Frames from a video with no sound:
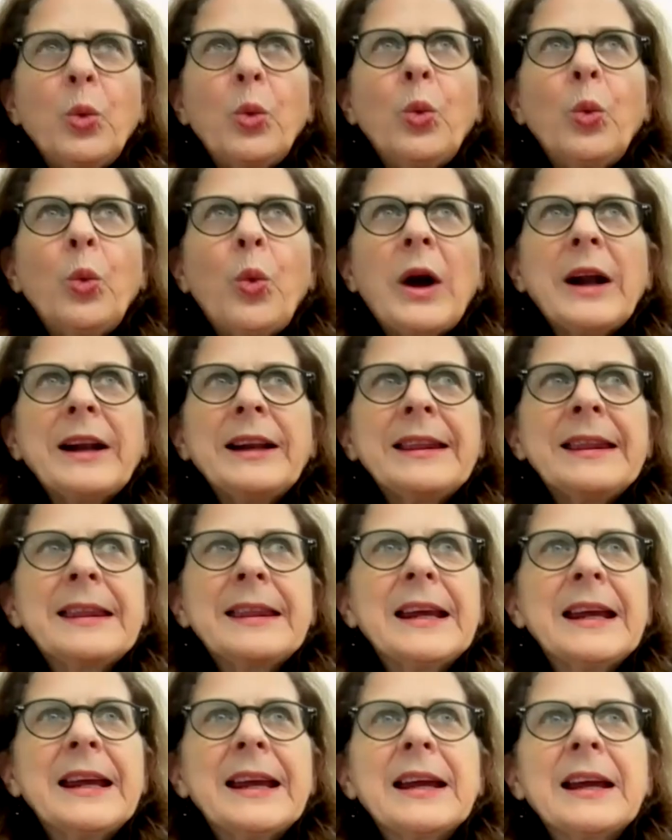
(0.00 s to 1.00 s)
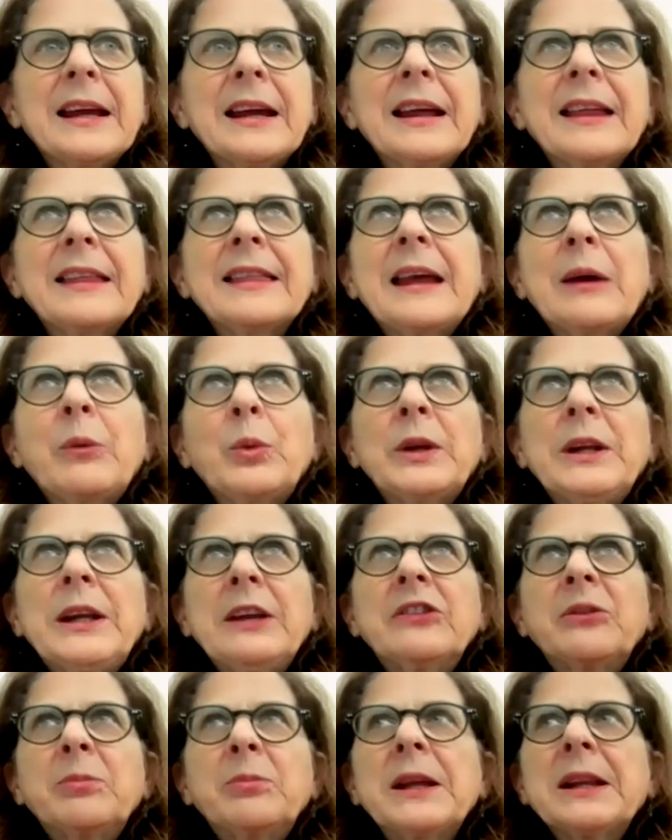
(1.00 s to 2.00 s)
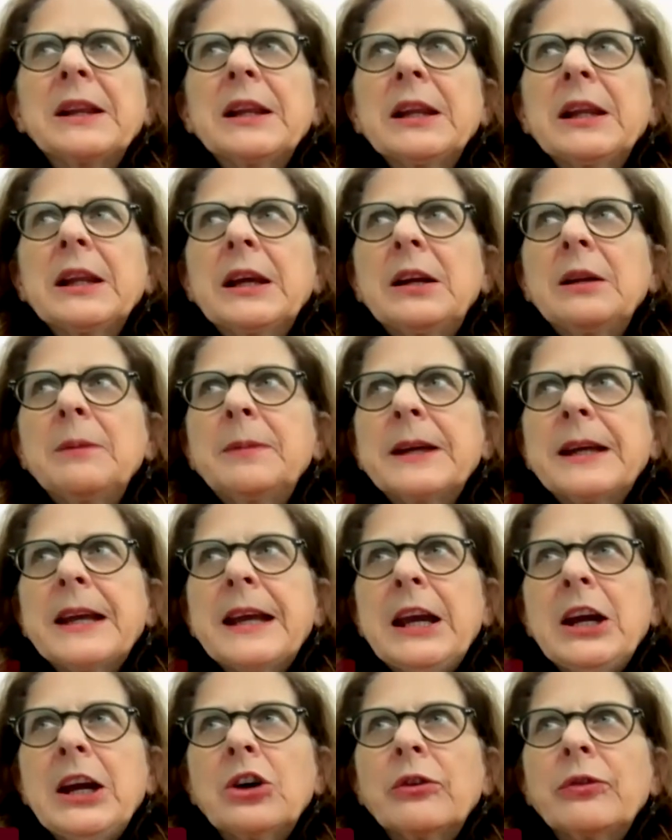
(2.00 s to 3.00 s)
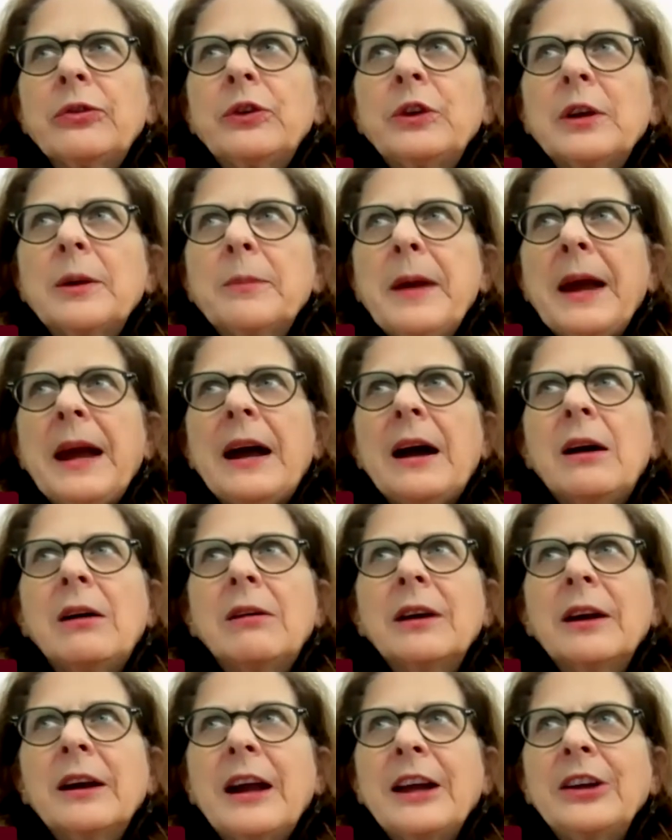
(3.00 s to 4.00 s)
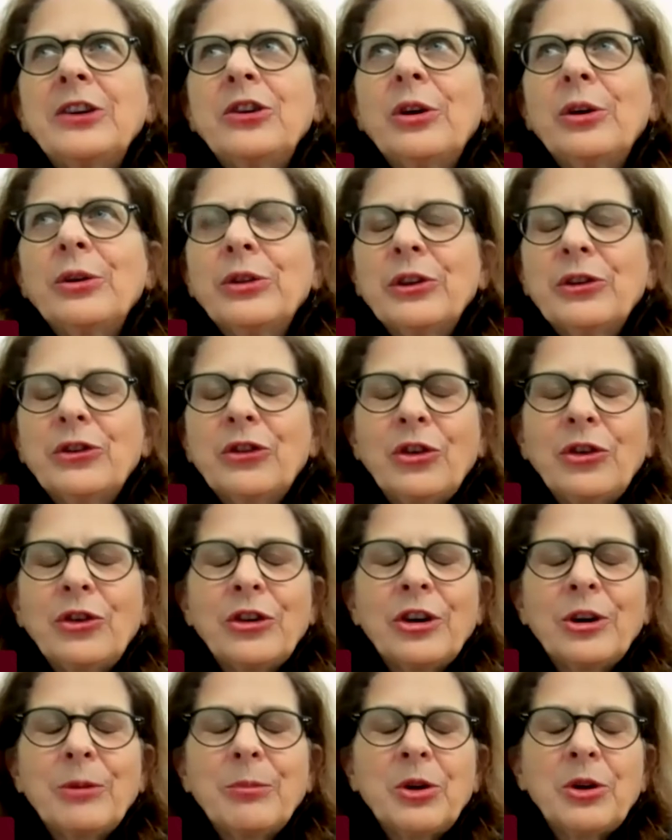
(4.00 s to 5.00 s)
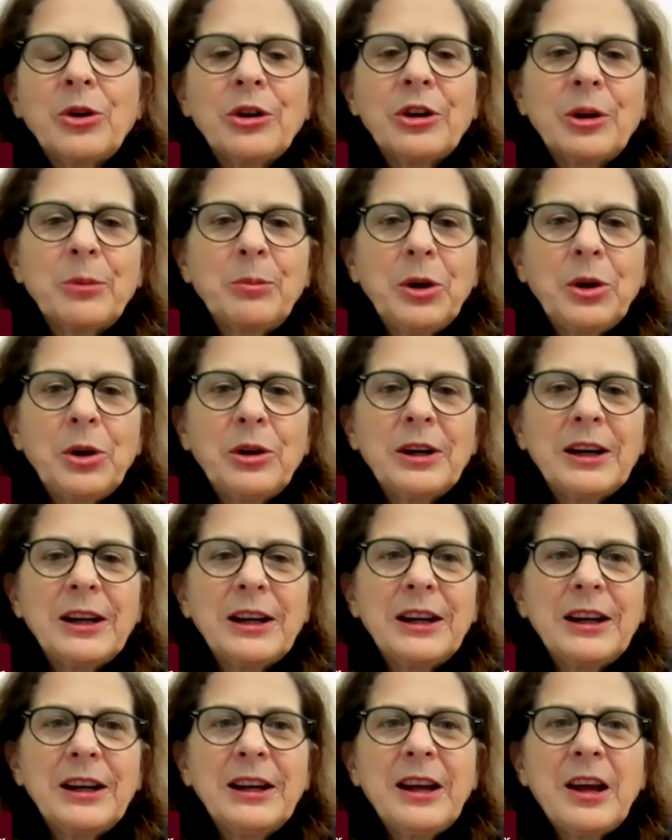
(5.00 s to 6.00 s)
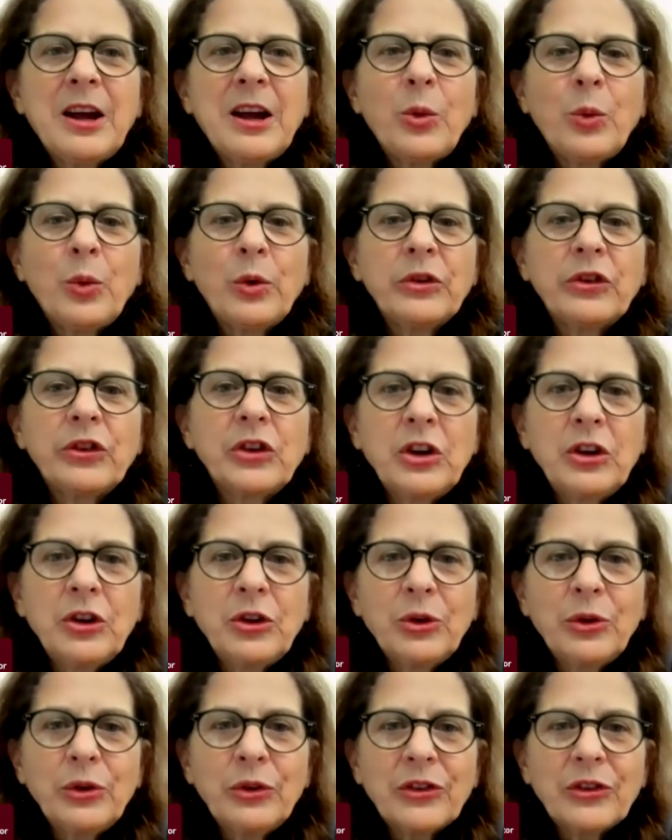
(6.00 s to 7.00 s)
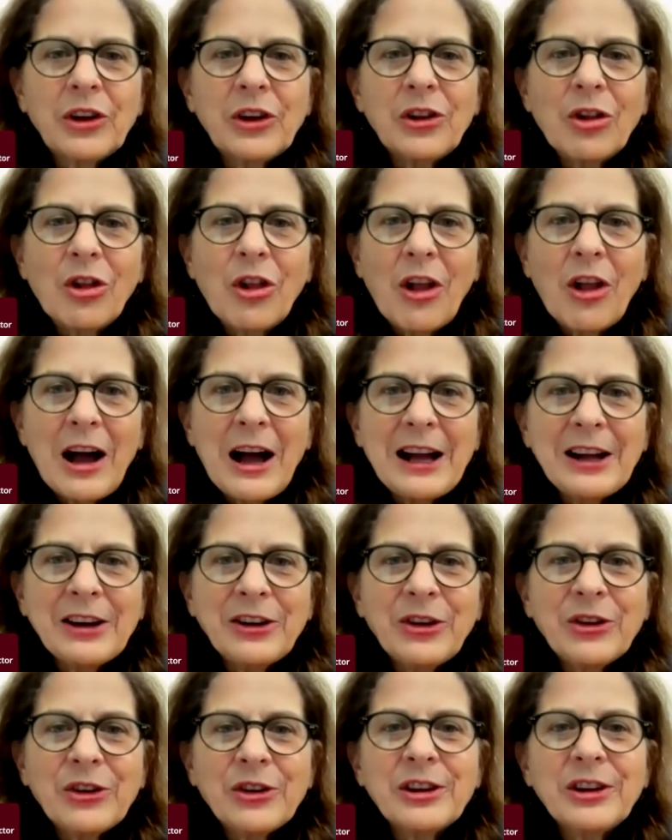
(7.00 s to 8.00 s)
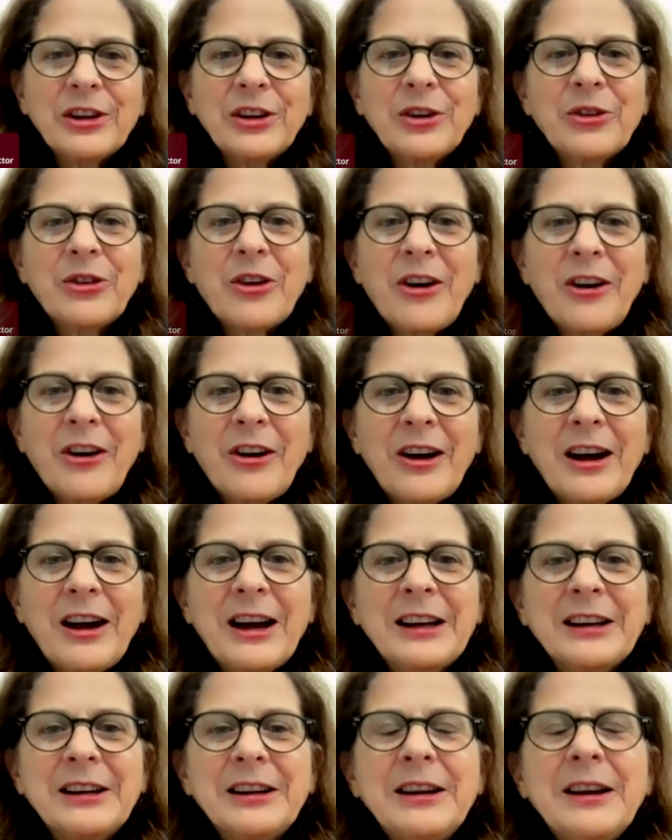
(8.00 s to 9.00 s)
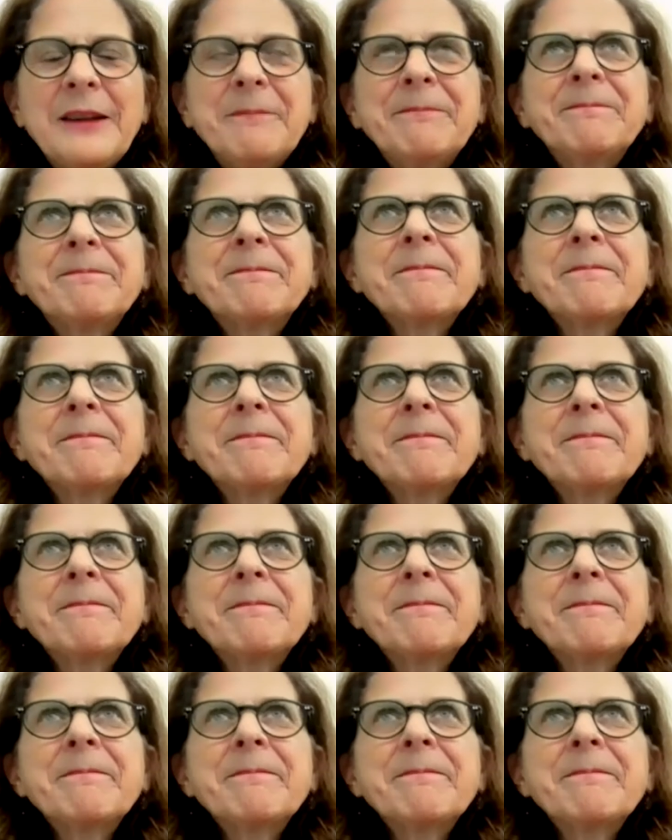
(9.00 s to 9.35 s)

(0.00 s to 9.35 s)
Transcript: One thing that we need to be a little bit careful about, and I know the term herd immunity was used a lot earlier on,